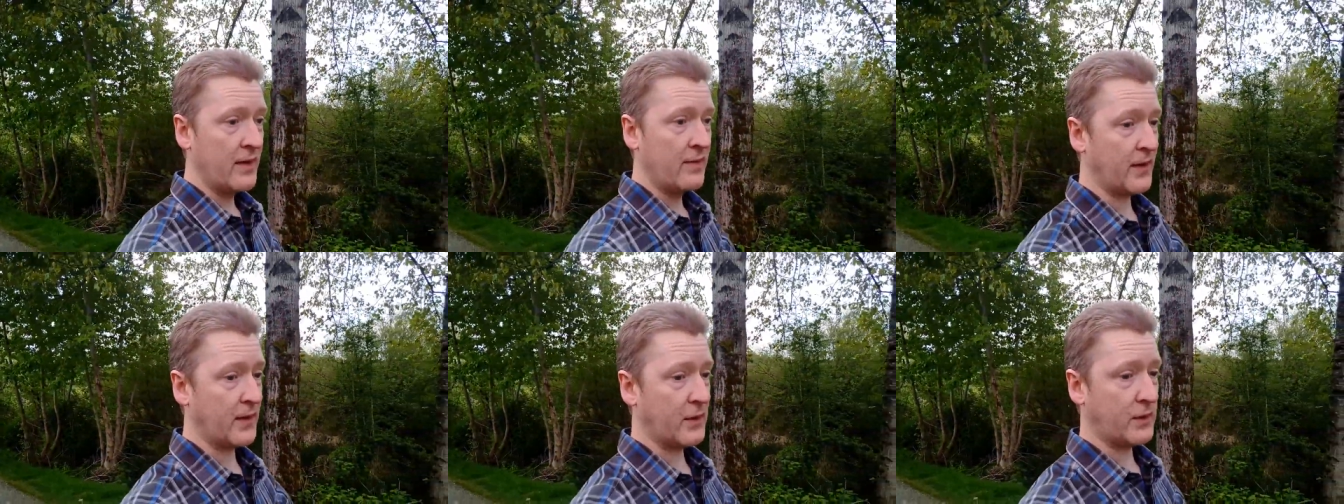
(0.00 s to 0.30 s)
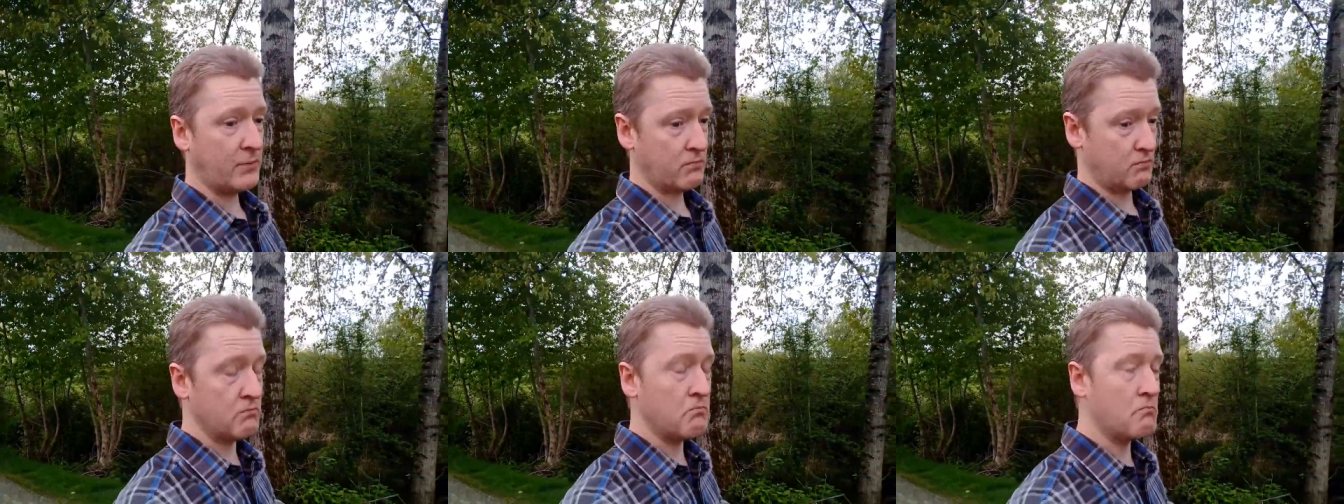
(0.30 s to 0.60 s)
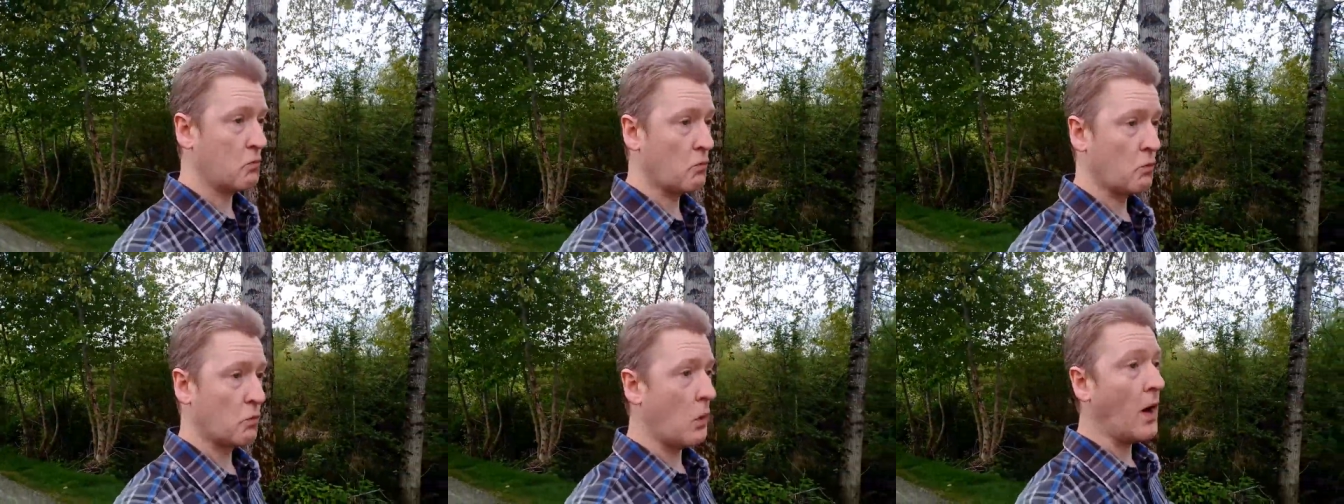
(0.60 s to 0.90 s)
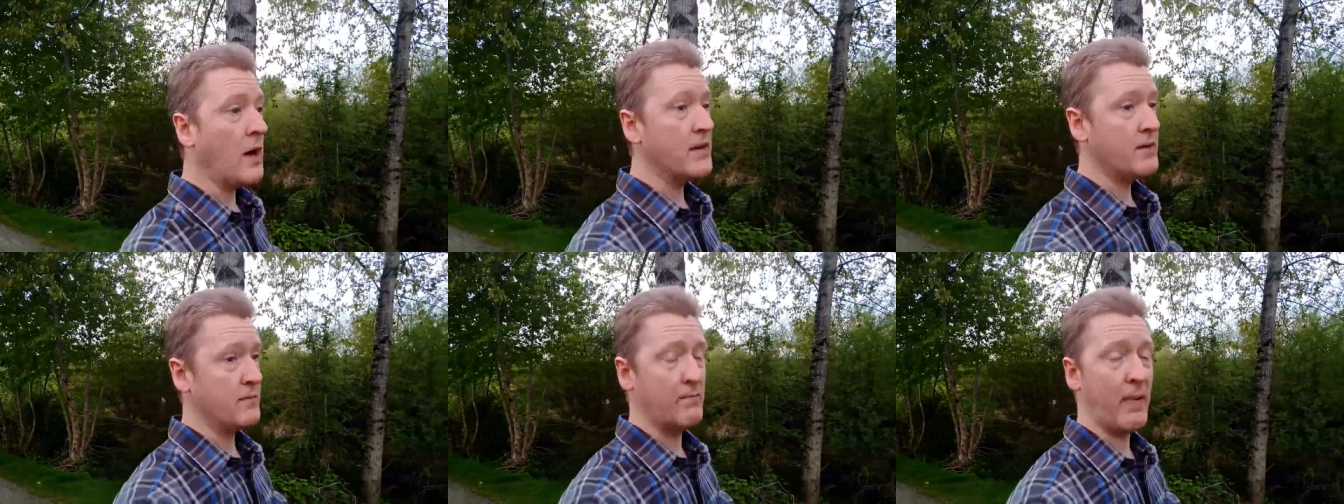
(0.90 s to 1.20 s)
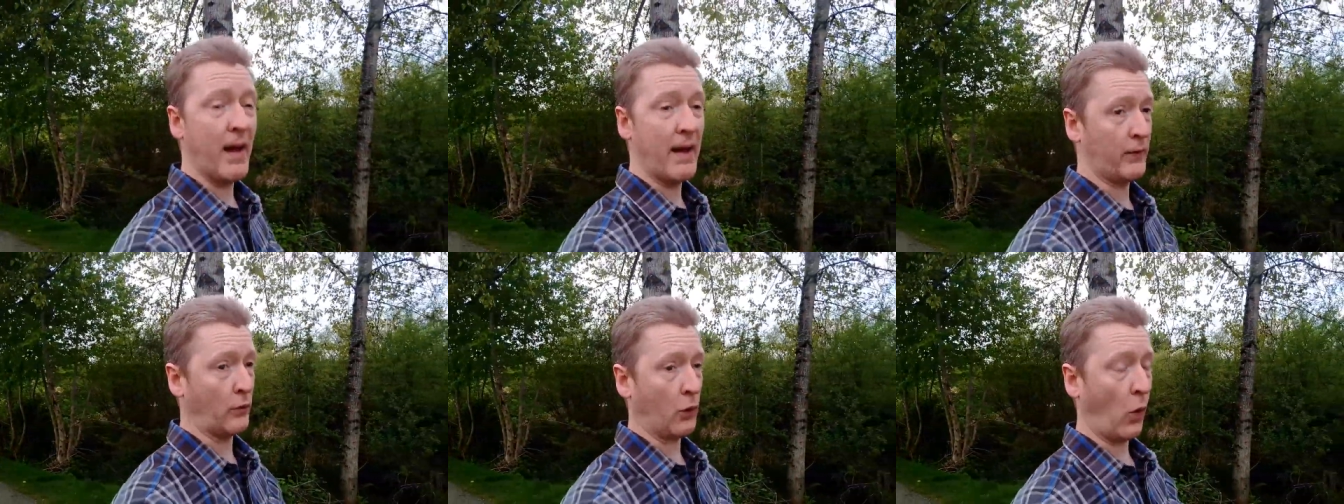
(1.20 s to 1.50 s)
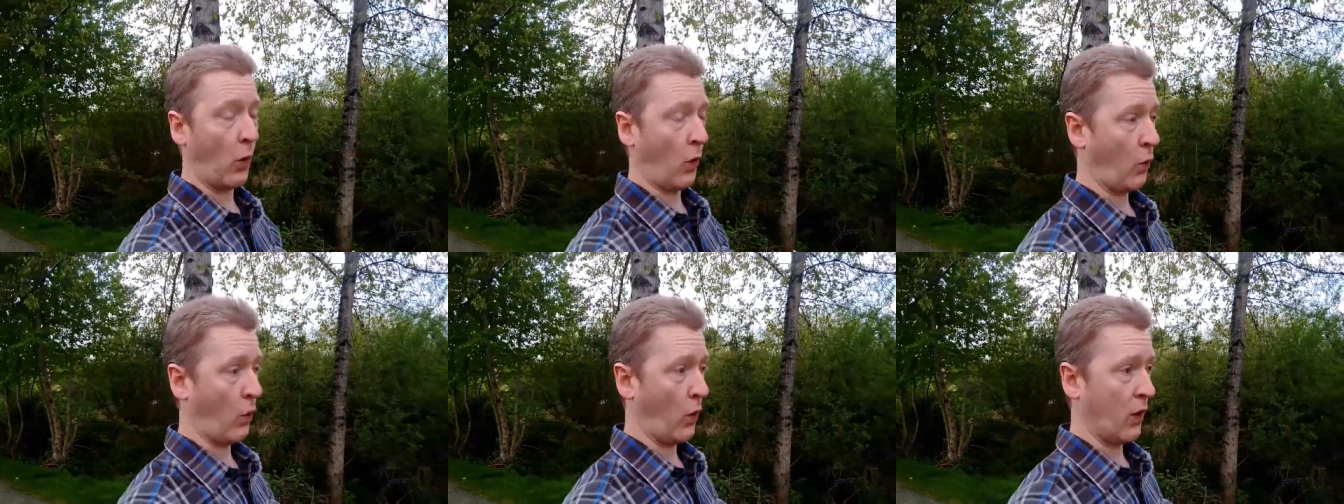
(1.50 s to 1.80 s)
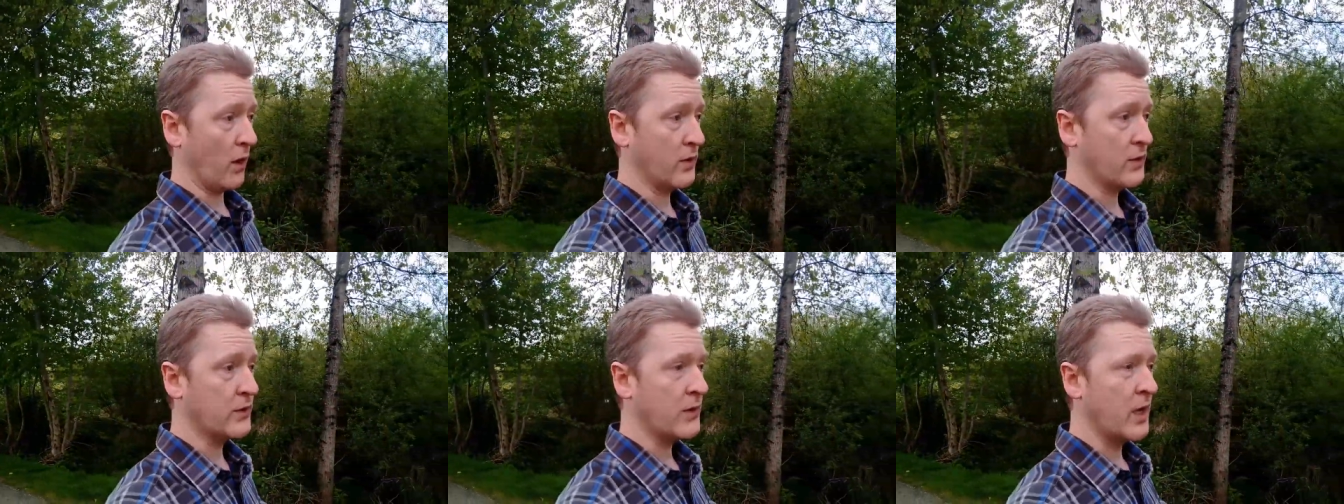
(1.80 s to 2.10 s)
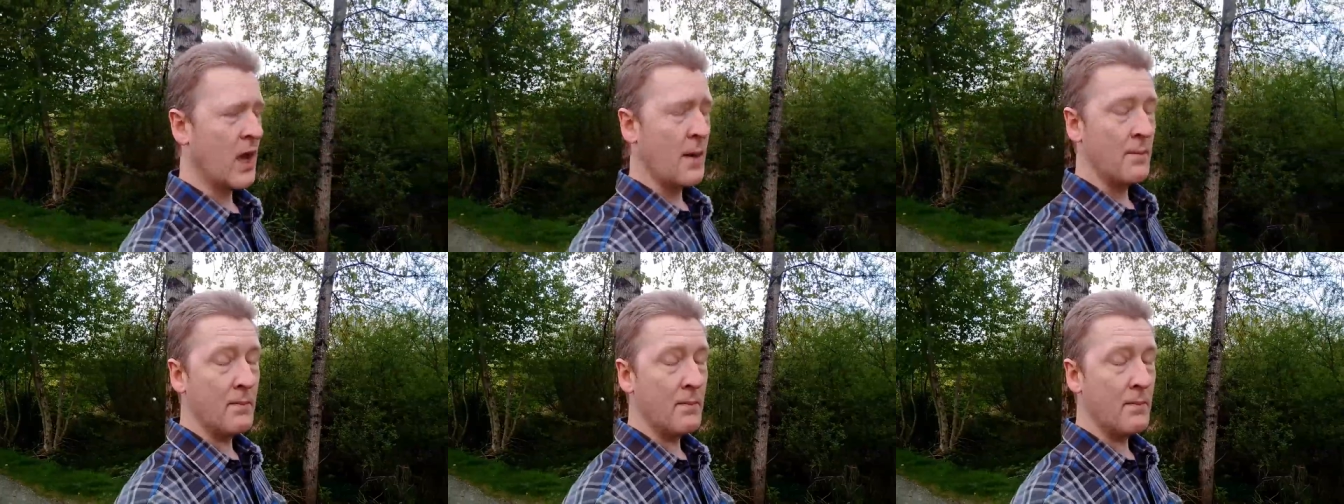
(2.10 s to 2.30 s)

they run better or worse,